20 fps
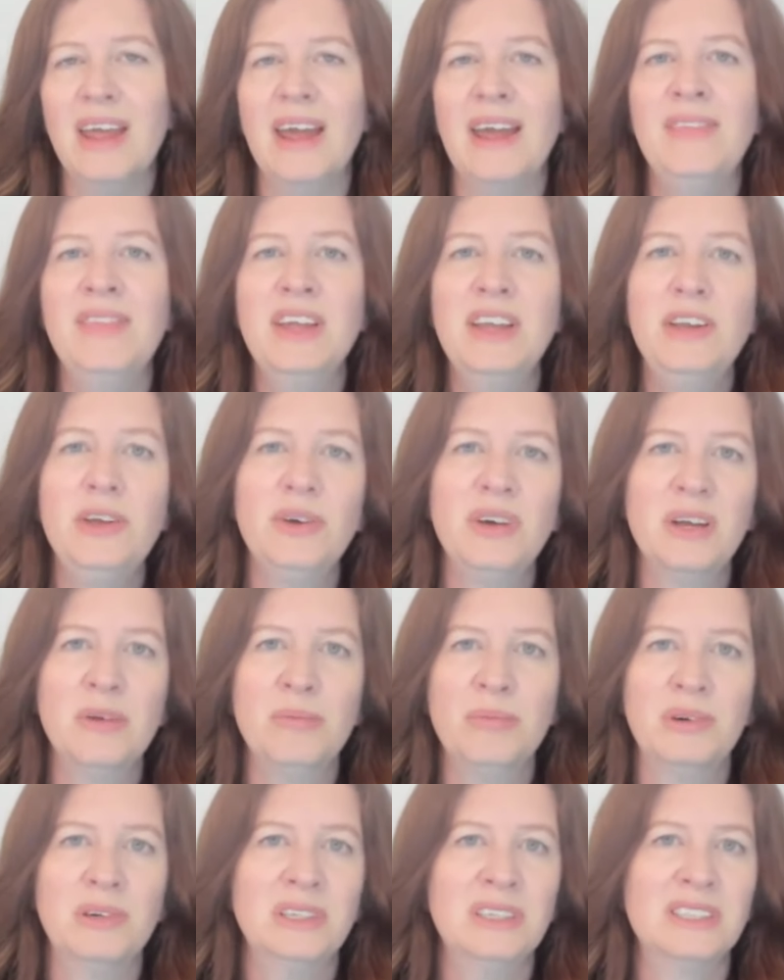And then you can
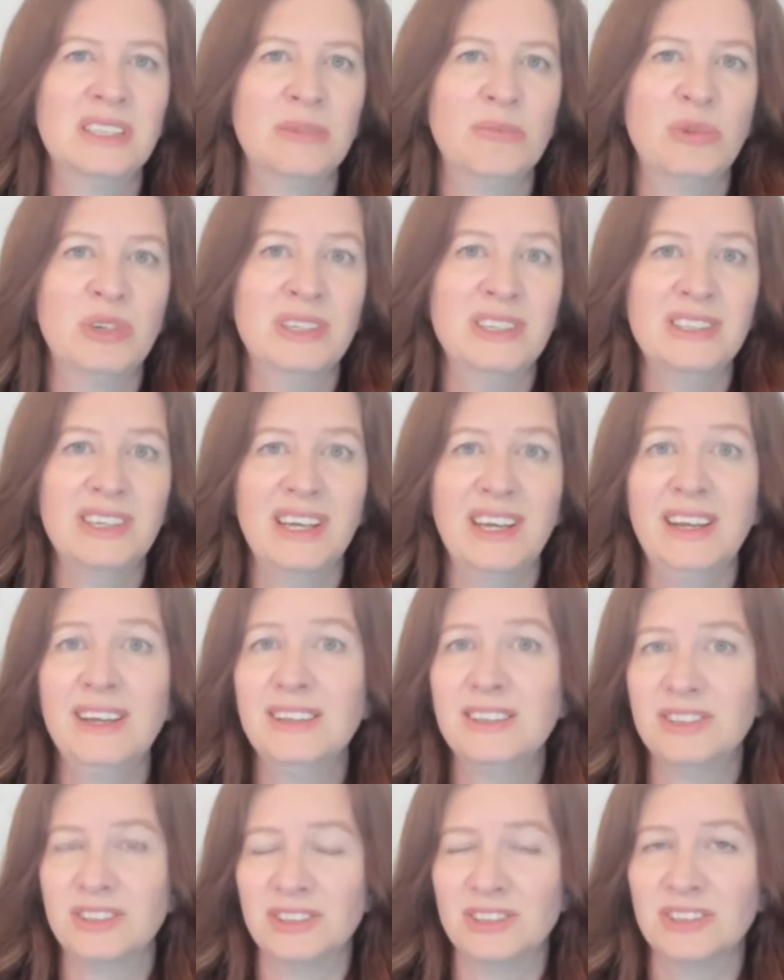put someone's
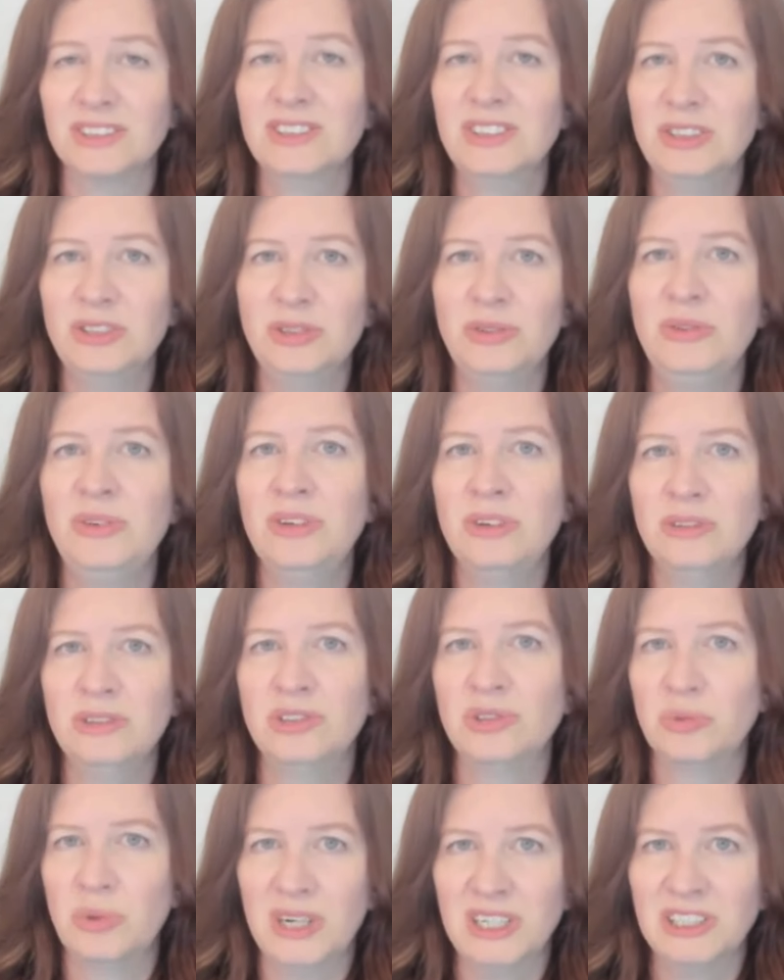answers to those
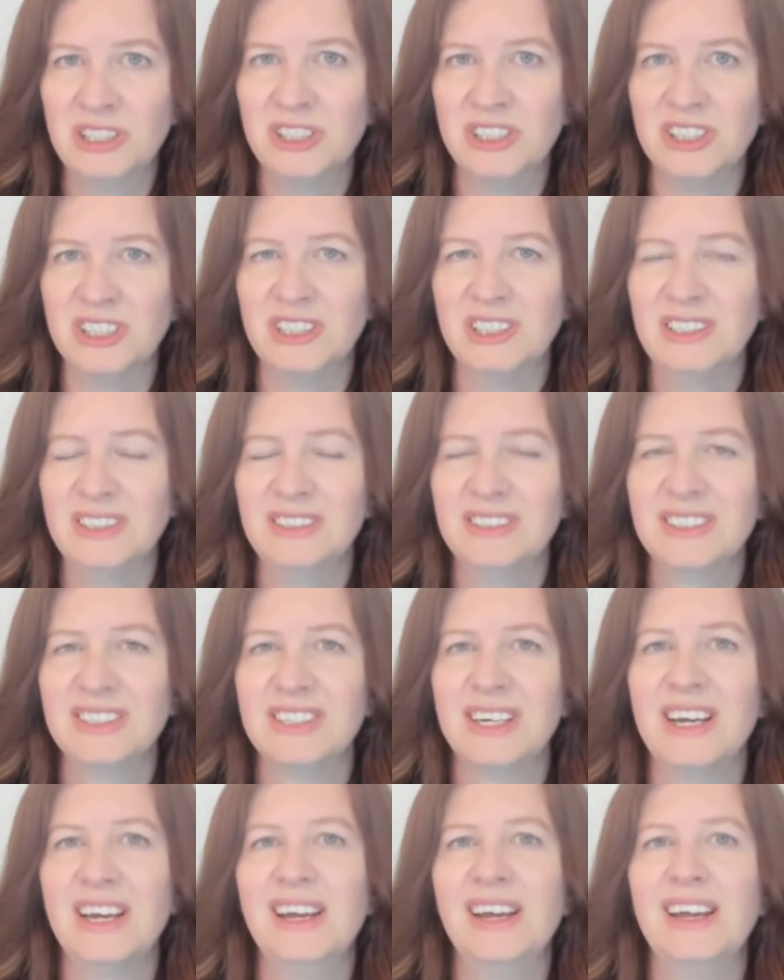questions
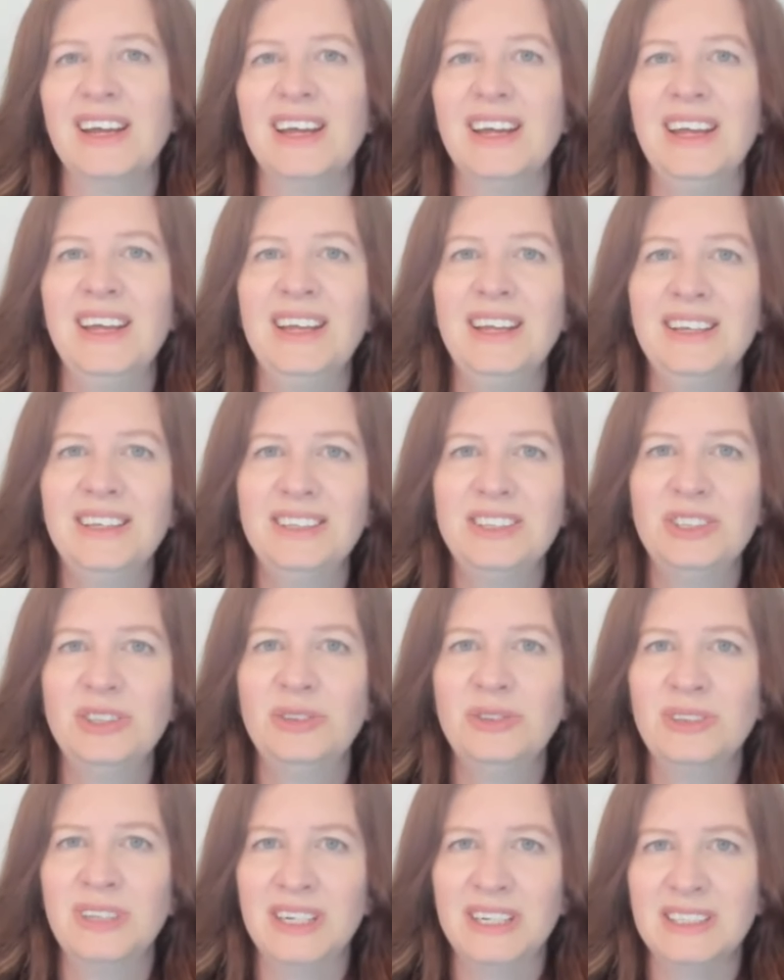
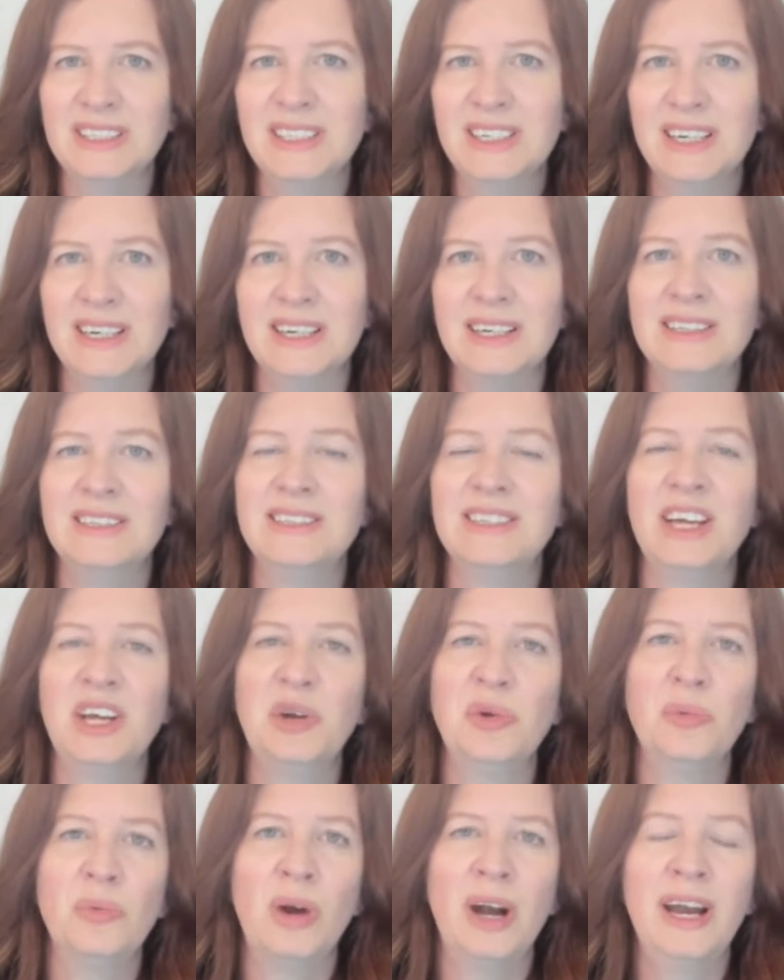into LinkedIn and
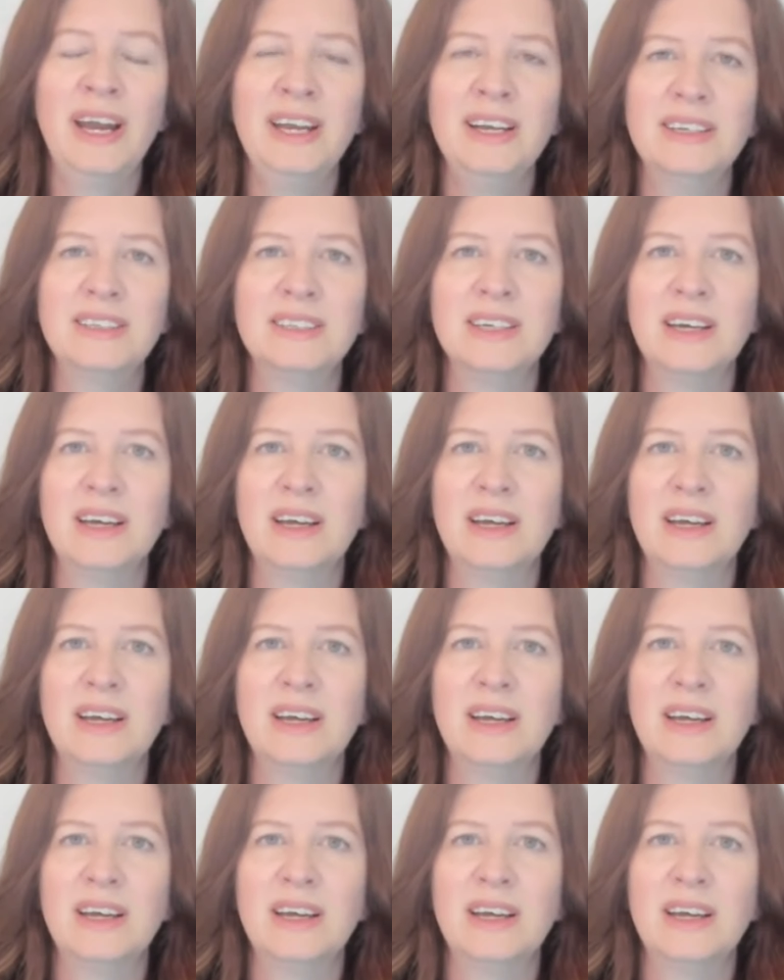say, write